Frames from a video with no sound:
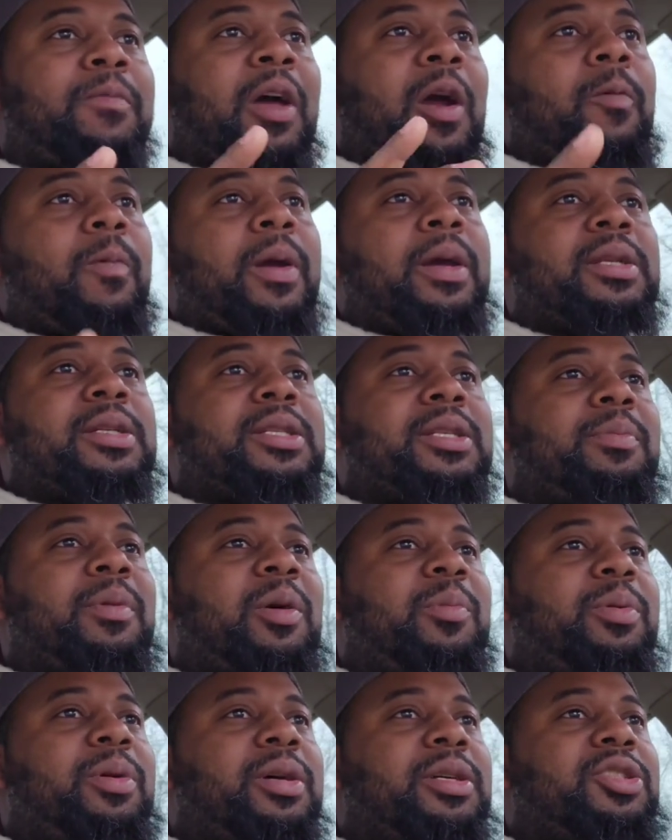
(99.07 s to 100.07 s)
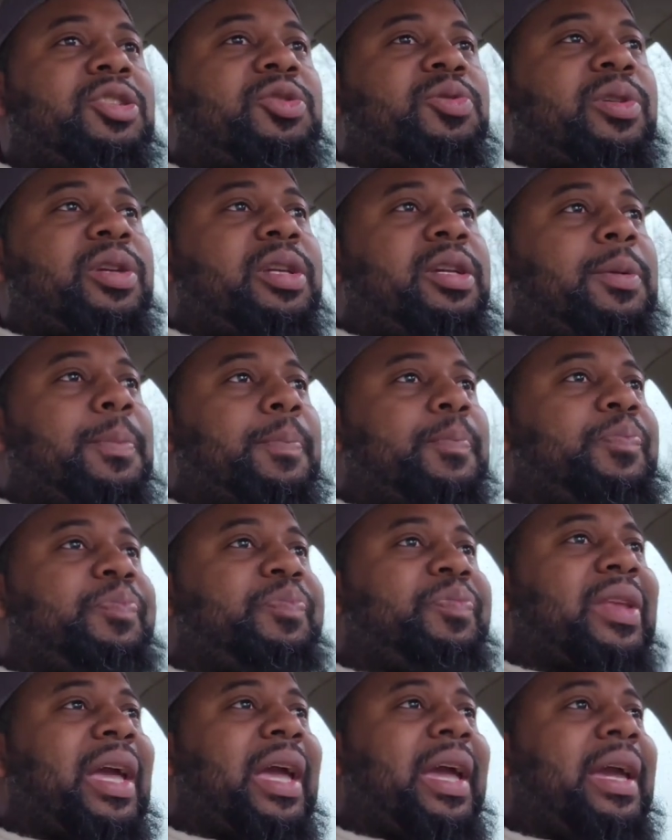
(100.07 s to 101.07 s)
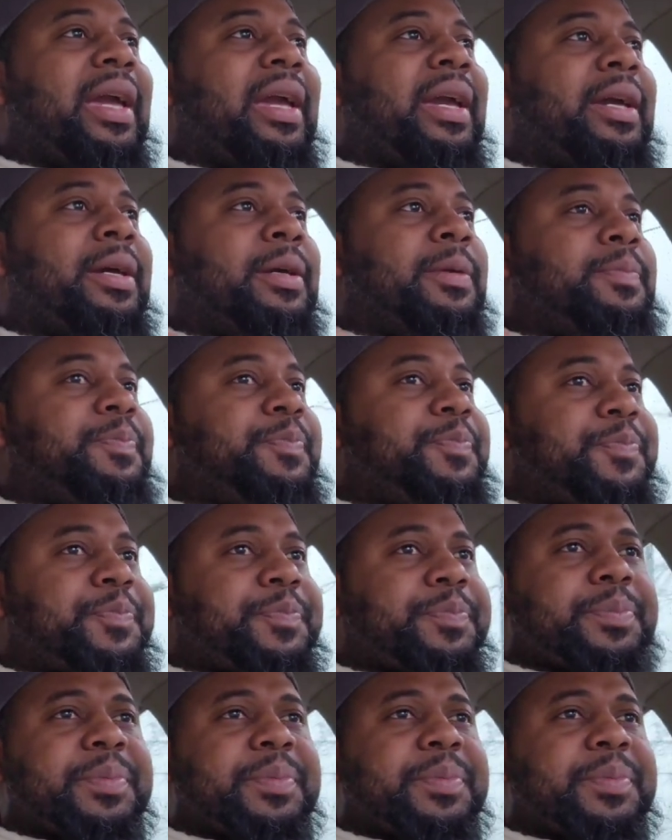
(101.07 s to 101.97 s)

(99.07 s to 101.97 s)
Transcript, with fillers: I ran into my boy Dre, and